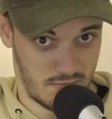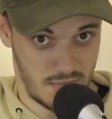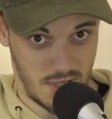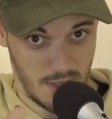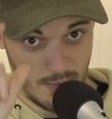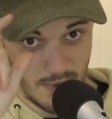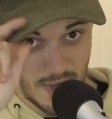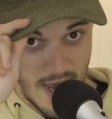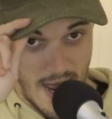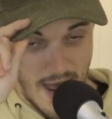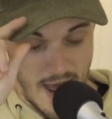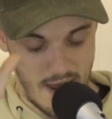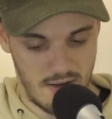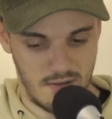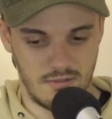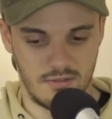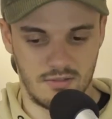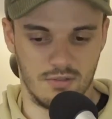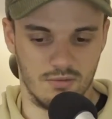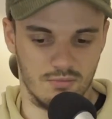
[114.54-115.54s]
tip of the hat
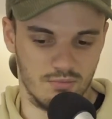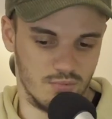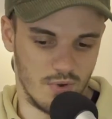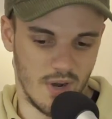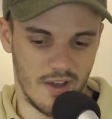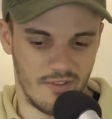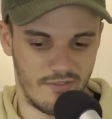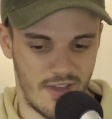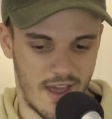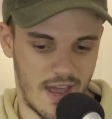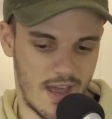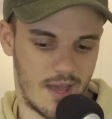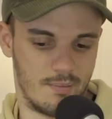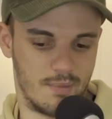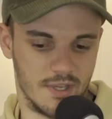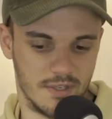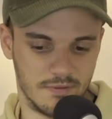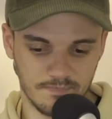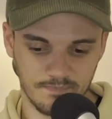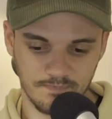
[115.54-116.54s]
to Rough
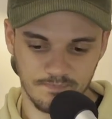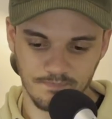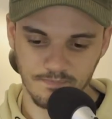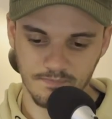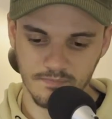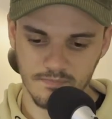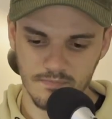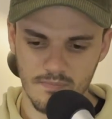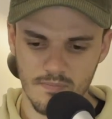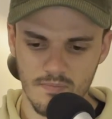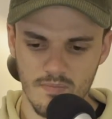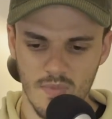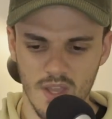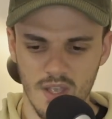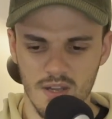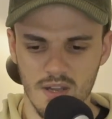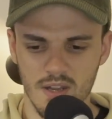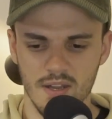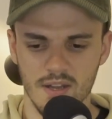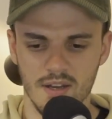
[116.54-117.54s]
Habit.
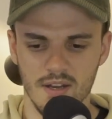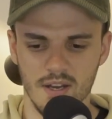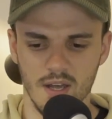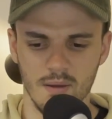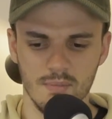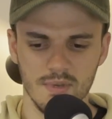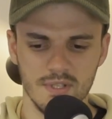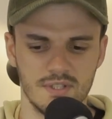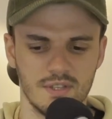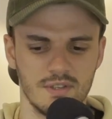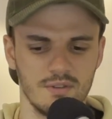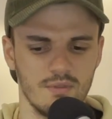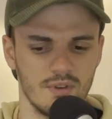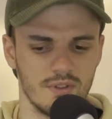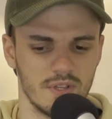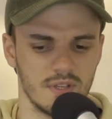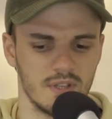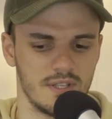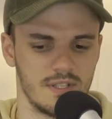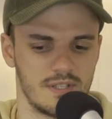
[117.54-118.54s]
Number 2
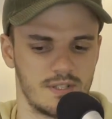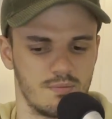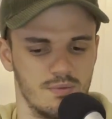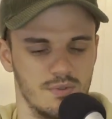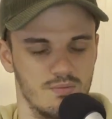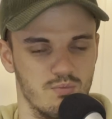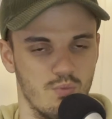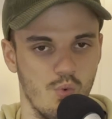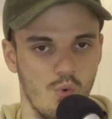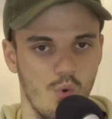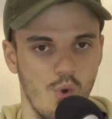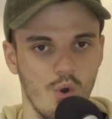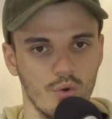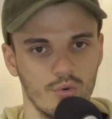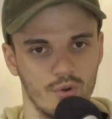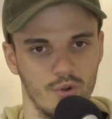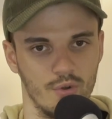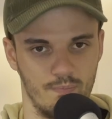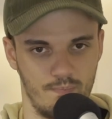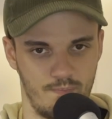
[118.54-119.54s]
on the list was
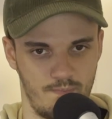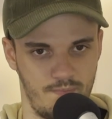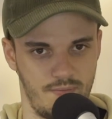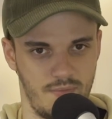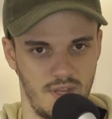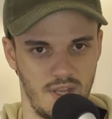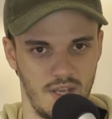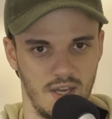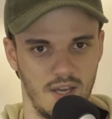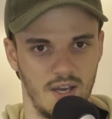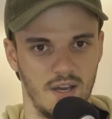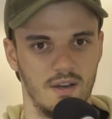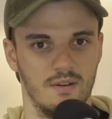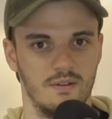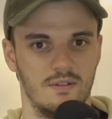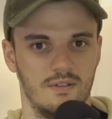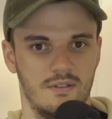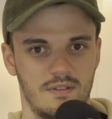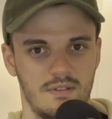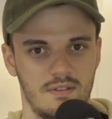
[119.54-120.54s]
Warham.
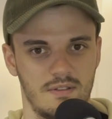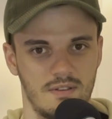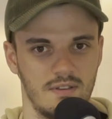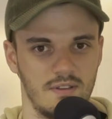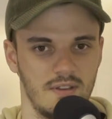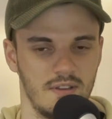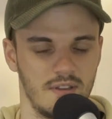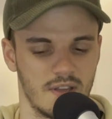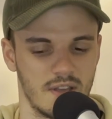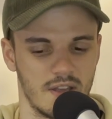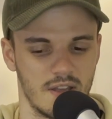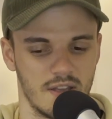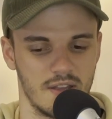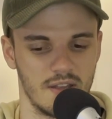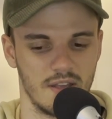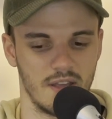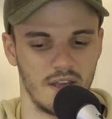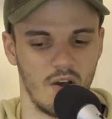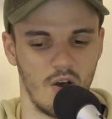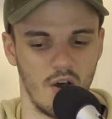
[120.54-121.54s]
Now,
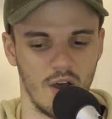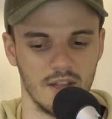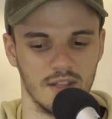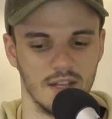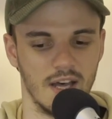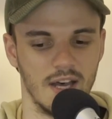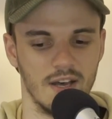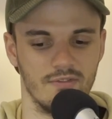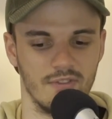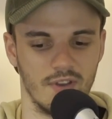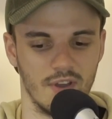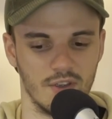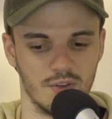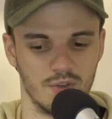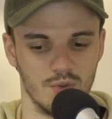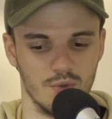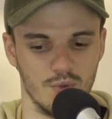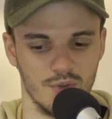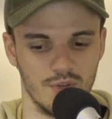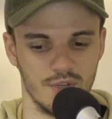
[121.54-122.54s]
I love a
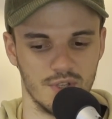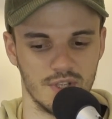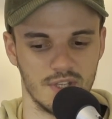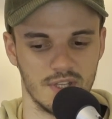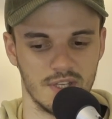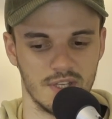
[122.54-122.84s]
good